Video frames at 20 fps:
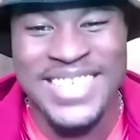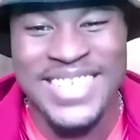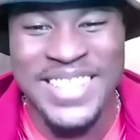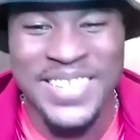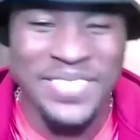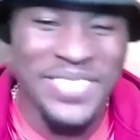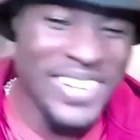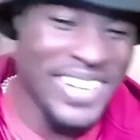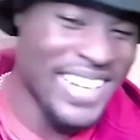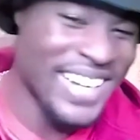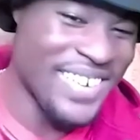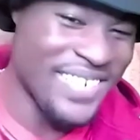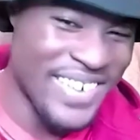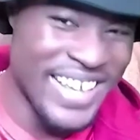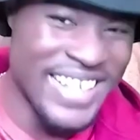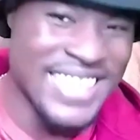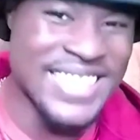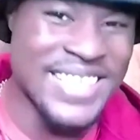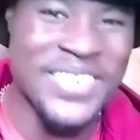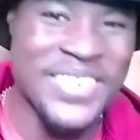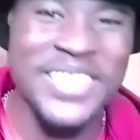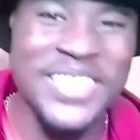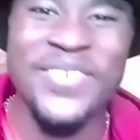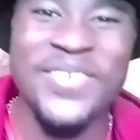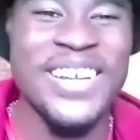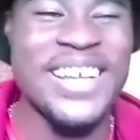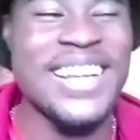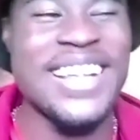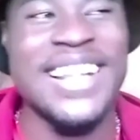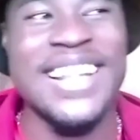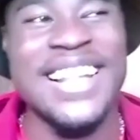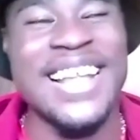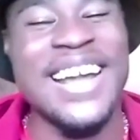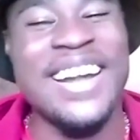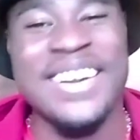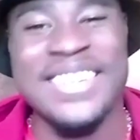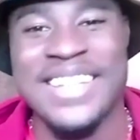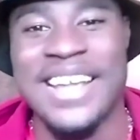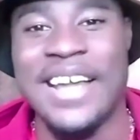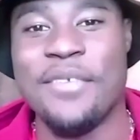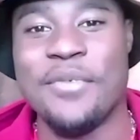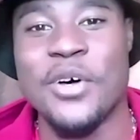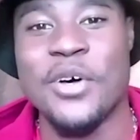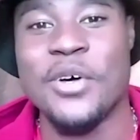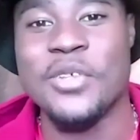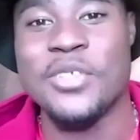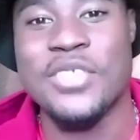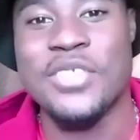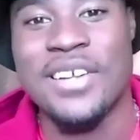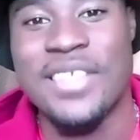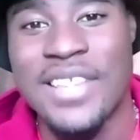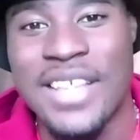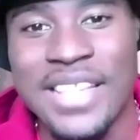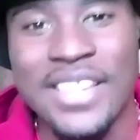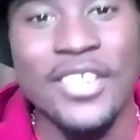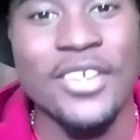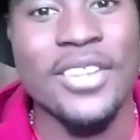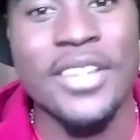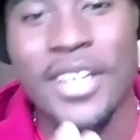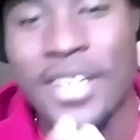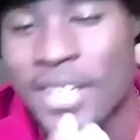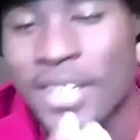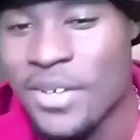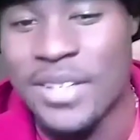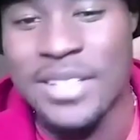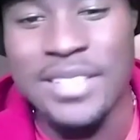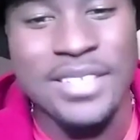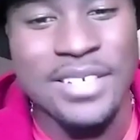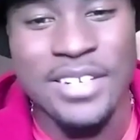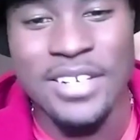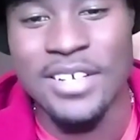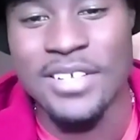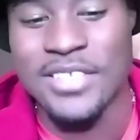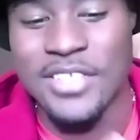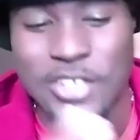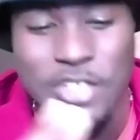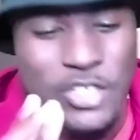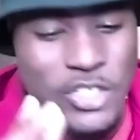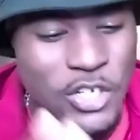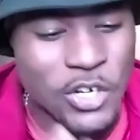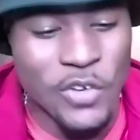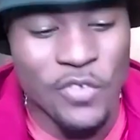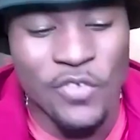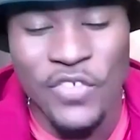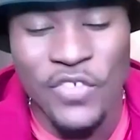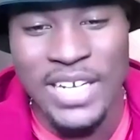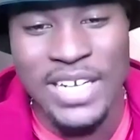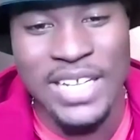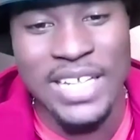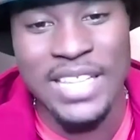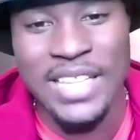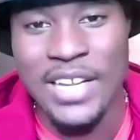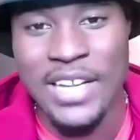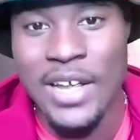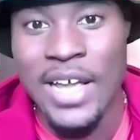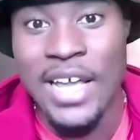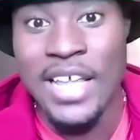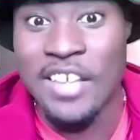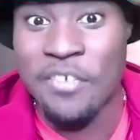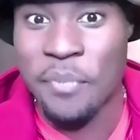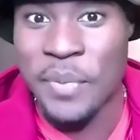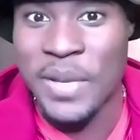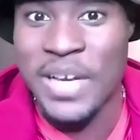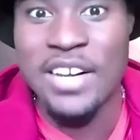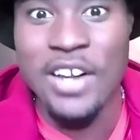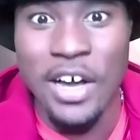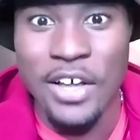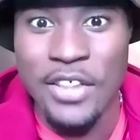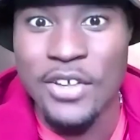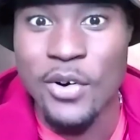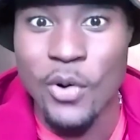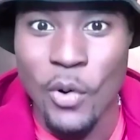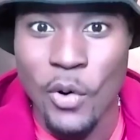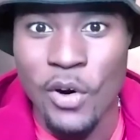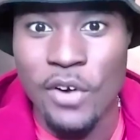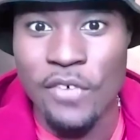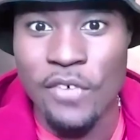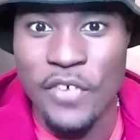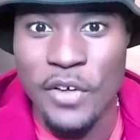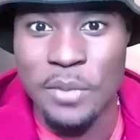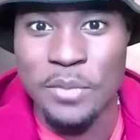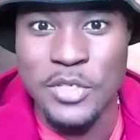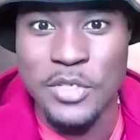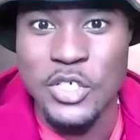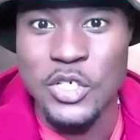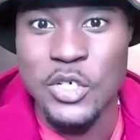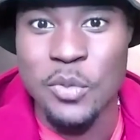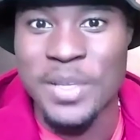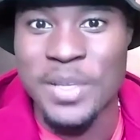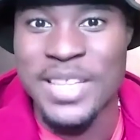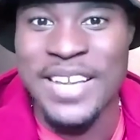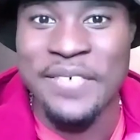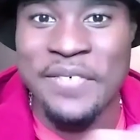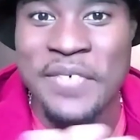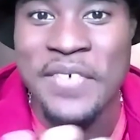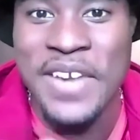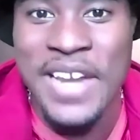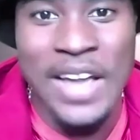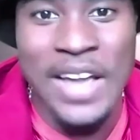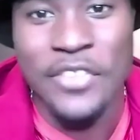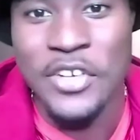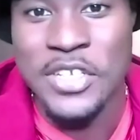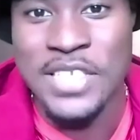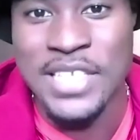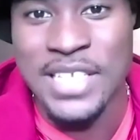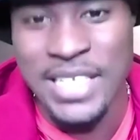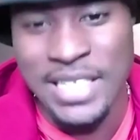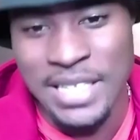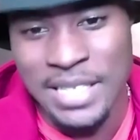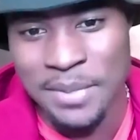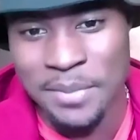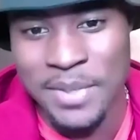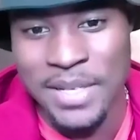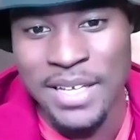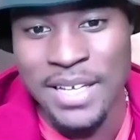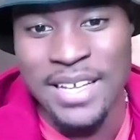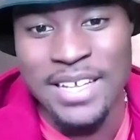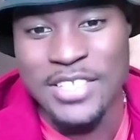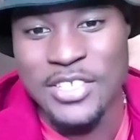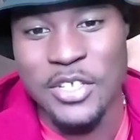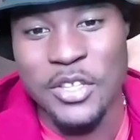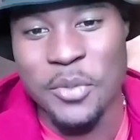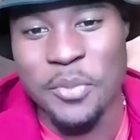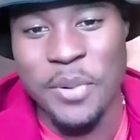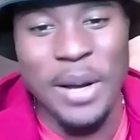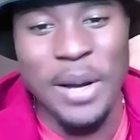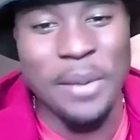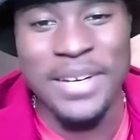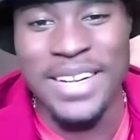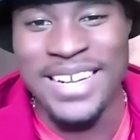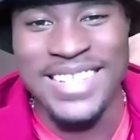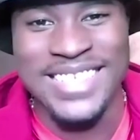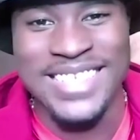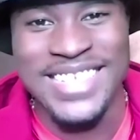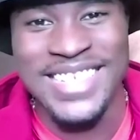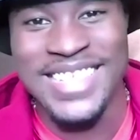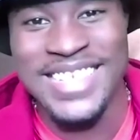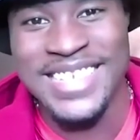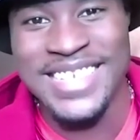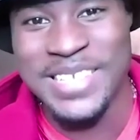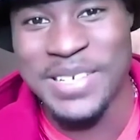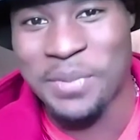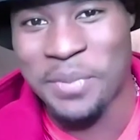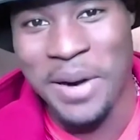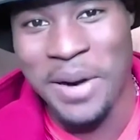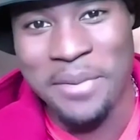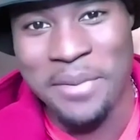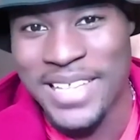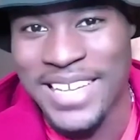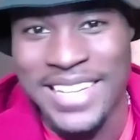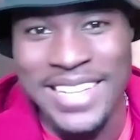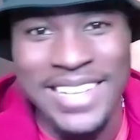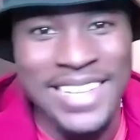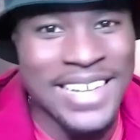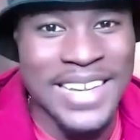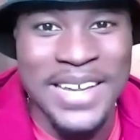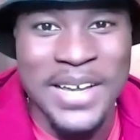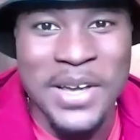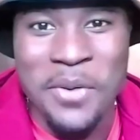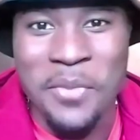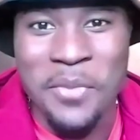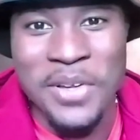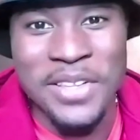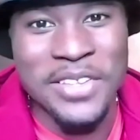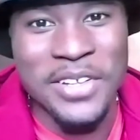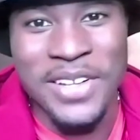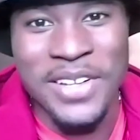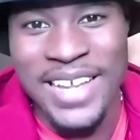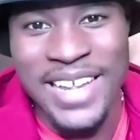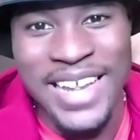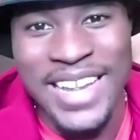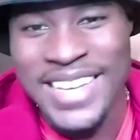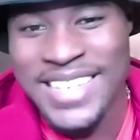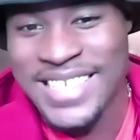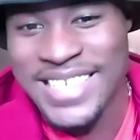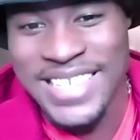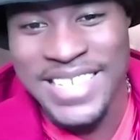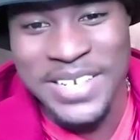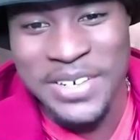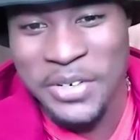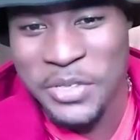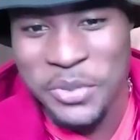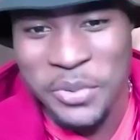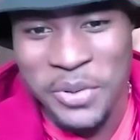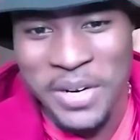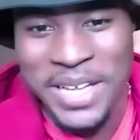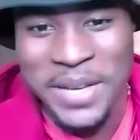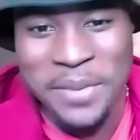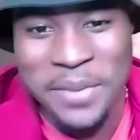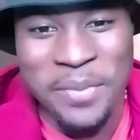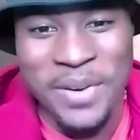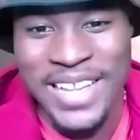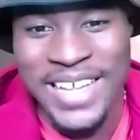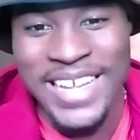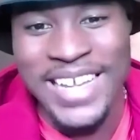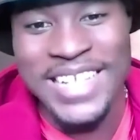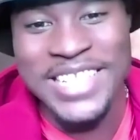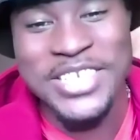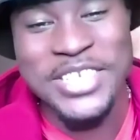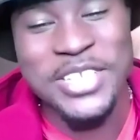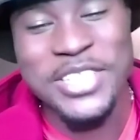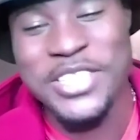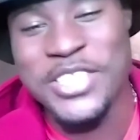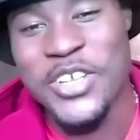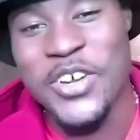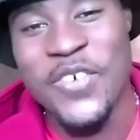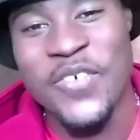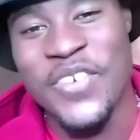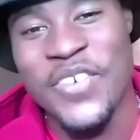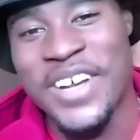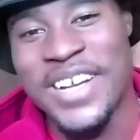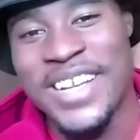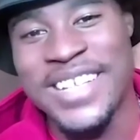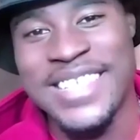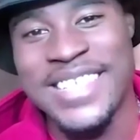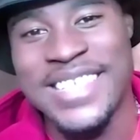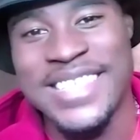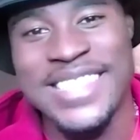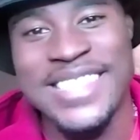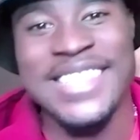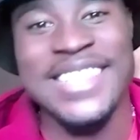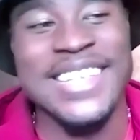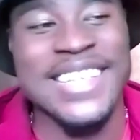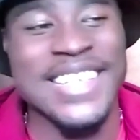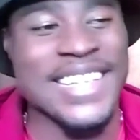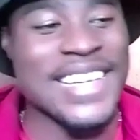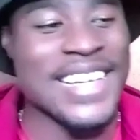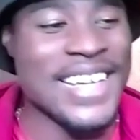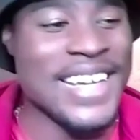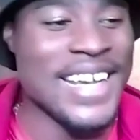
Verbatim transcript: see them looking at Ray and stuff. It's freaking hilarious. And those they're the, they're the cutest girls. They're so funny. They they've been in other horror films too, but they've never seen them. So they're probably not gonna see this till probably like when they're like 18 or 20. But like it's just so funny to see